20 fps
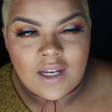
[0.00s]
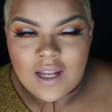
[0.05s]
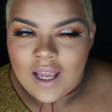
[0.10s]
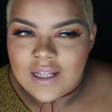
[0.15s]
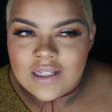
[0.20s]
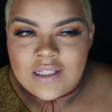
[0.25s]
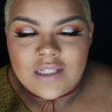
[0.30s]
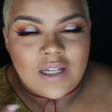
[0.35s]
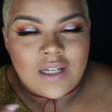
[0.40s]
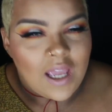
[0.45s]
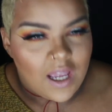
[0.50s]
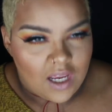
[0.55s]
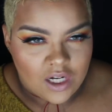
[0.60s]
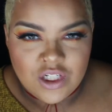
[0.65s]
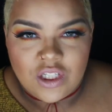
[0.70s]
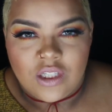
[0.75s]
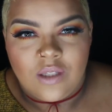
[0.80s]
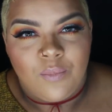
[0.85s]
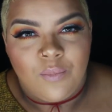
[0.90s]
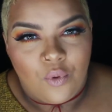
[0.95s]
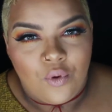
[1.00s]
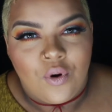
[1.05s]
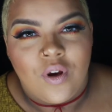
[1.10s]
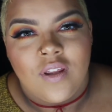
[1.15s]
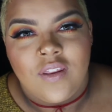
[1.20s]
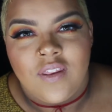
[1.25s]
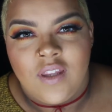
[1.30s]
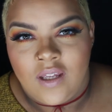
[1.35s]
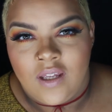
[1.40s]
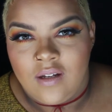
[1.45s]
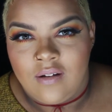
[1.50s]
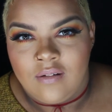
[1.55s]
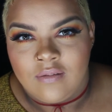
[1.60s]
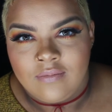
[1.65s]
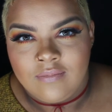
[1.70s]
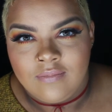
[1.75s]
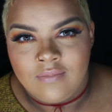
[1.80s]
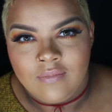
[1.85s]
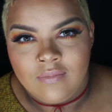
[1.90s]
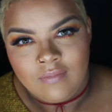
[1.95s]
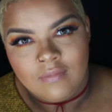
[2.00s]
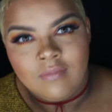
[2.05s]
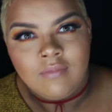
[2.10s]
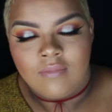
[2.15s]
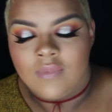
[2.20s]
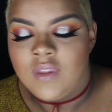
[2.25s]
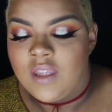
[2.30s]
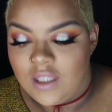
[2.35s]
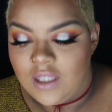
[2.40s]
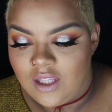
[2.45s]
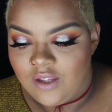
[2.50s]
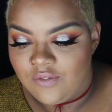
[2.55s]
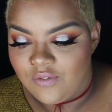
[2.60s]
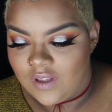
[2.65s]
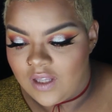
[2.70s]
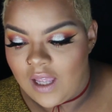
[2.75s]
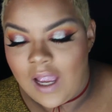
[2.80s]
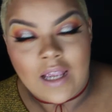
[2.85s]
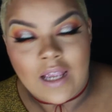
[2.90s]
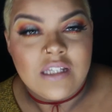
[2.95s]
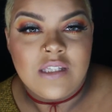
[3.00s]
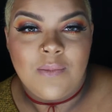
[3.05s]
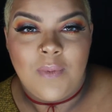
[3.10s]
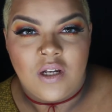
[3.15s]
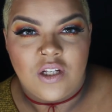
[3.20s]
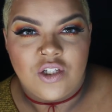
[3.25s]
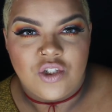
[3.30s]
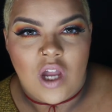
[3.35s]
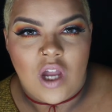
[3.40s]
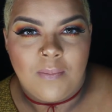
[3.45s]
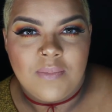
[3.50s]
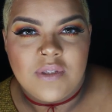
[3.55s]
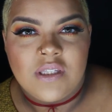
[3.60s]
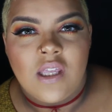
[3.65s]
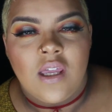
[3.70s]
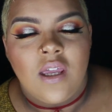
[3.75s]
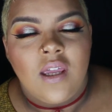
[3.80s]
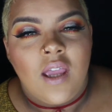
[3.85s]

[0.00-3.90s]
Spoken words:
I did actually more than even the highest amount of drops.